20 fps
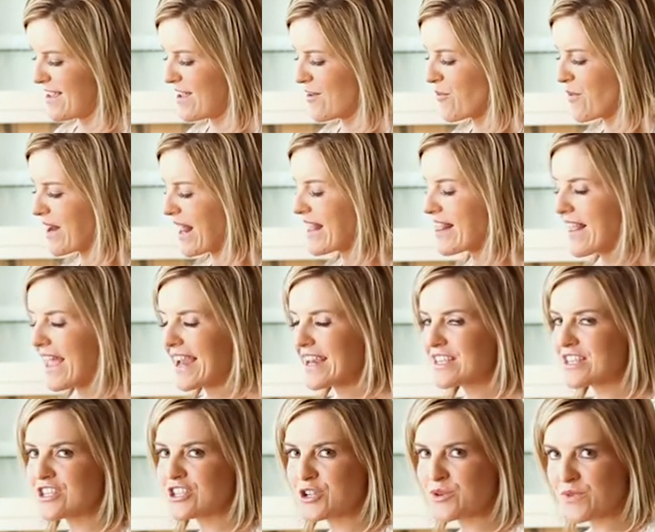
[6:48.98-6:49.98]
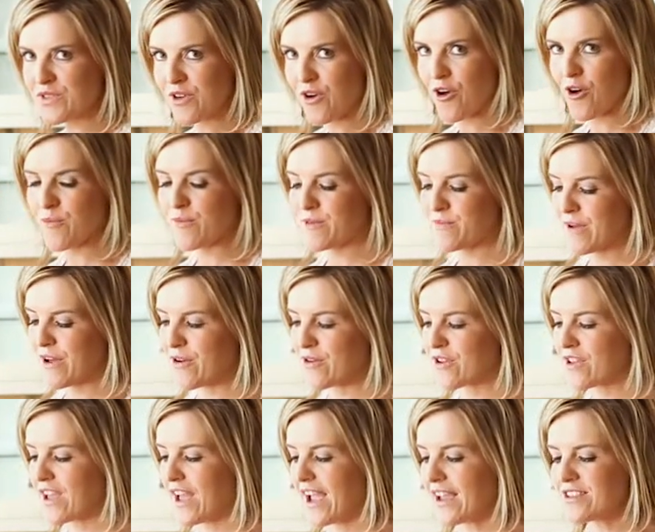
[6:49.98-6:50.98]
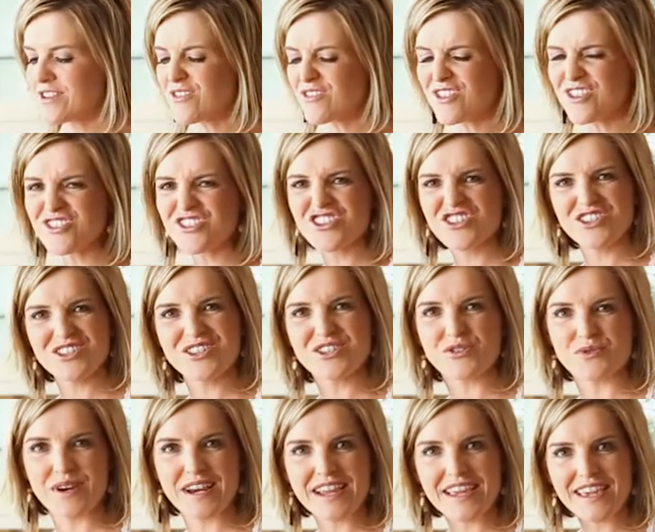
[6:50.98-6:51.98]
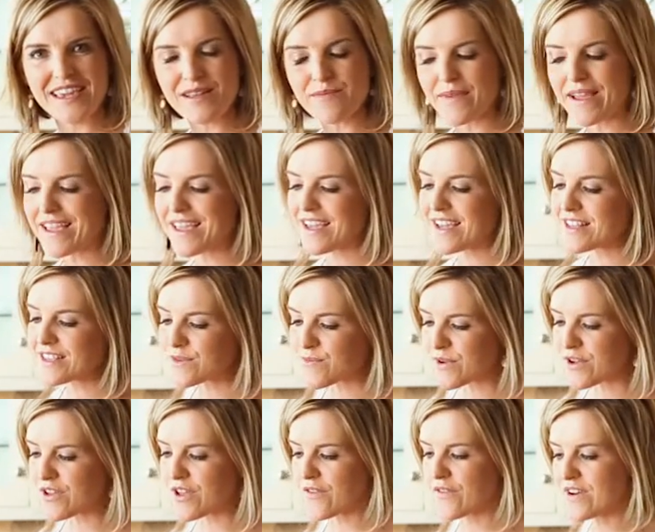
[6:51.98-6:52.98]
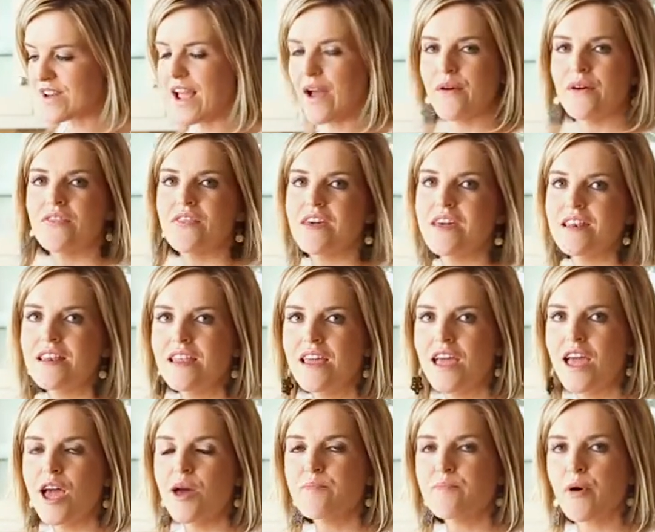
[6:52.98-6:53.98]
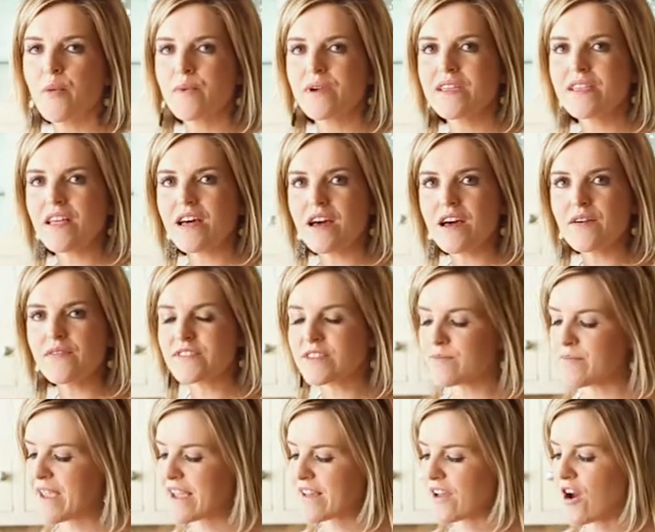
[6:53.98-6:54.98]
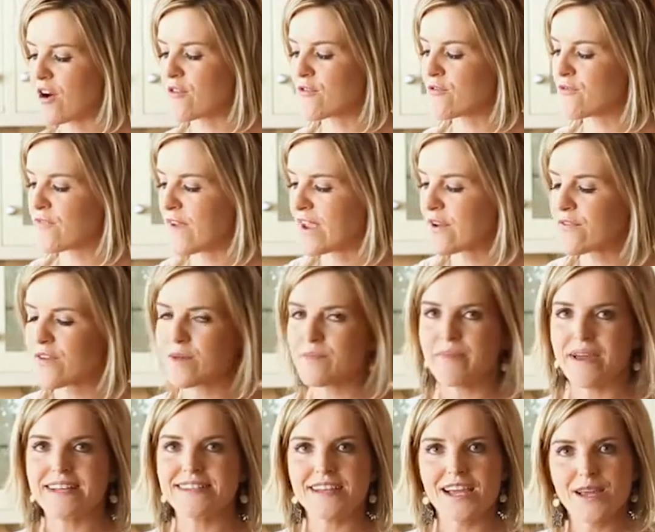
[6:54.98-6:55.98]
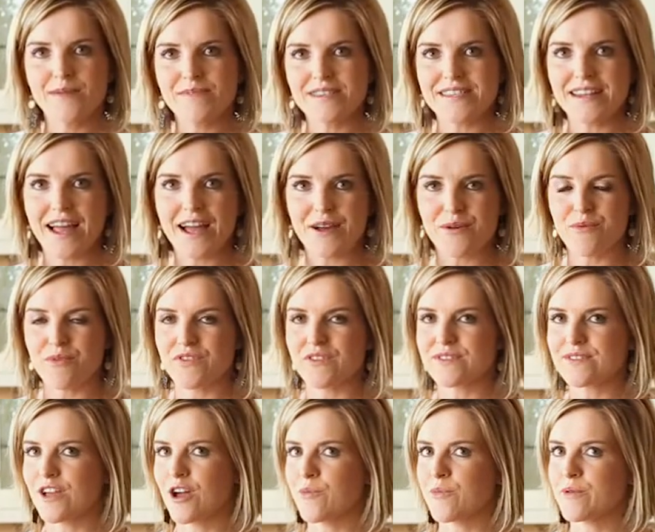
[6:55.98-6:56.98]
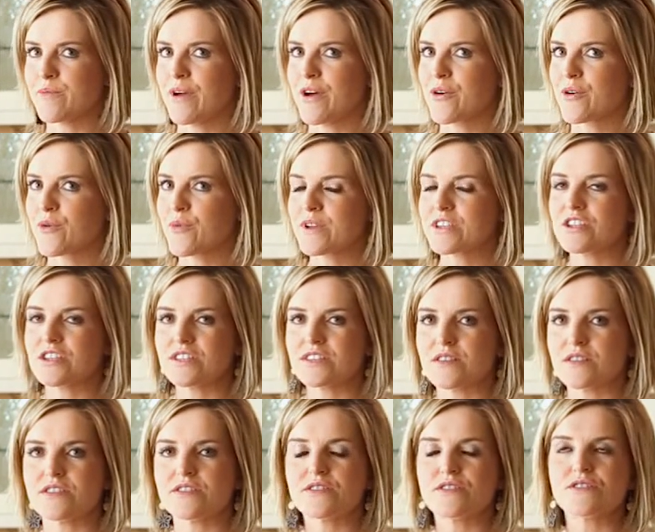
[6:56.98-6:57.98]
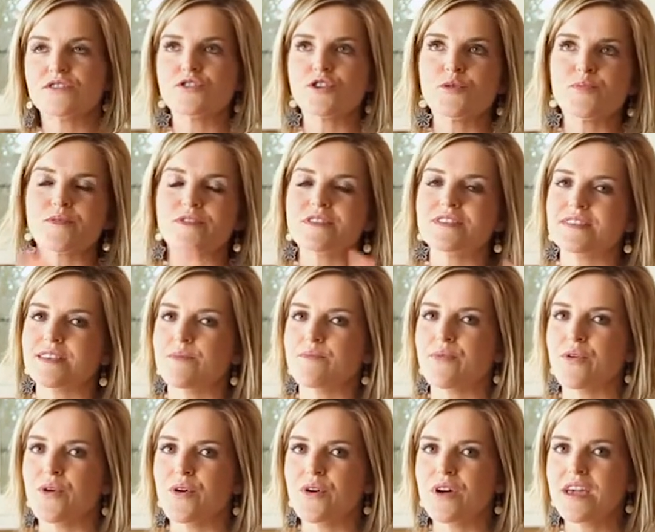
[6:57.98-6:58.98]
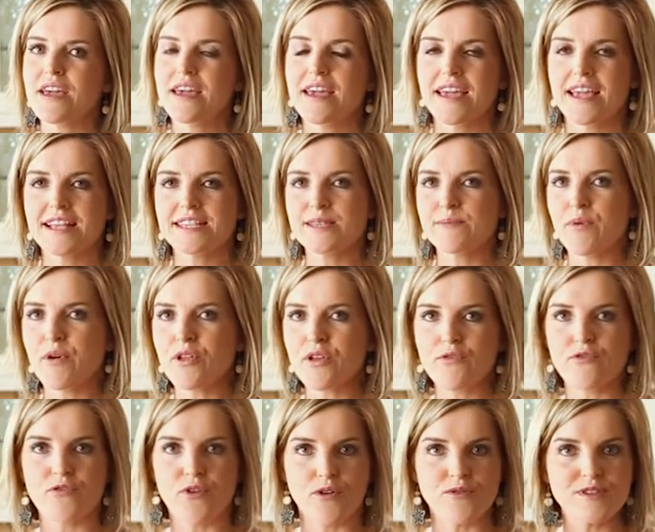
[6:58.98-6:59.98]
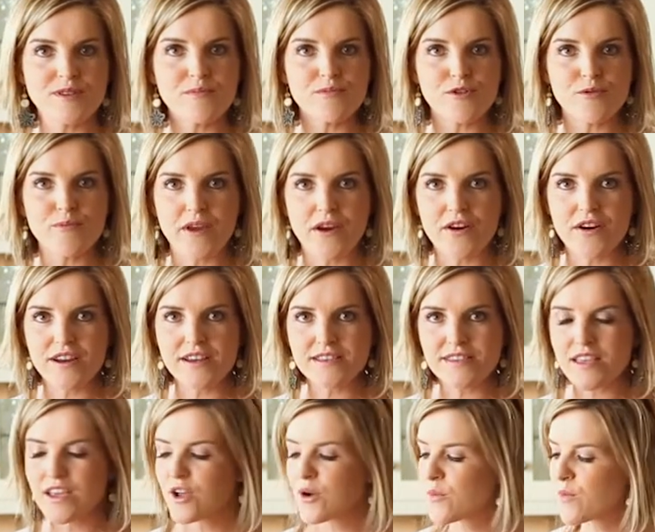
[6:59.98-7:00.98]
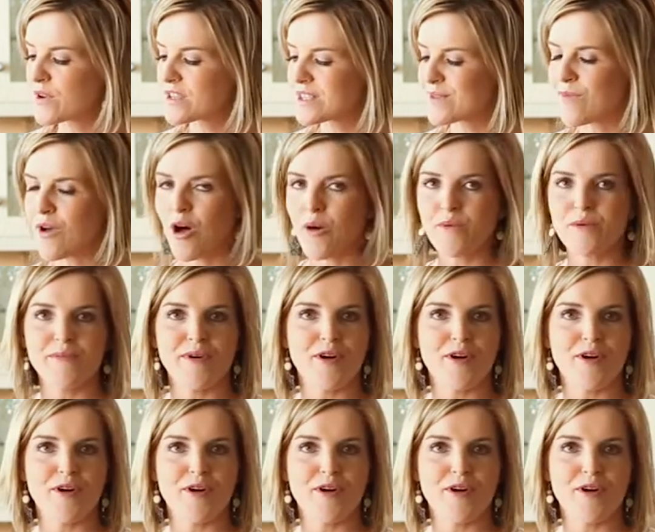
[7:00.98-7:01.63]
What I like to do with the almond milk, I don't usually just drink it. My kids will every now and then, but we love to make our favorite bedtime snack with this almond milk, which is super simple. It's a bowl of frozen blueberries with some almond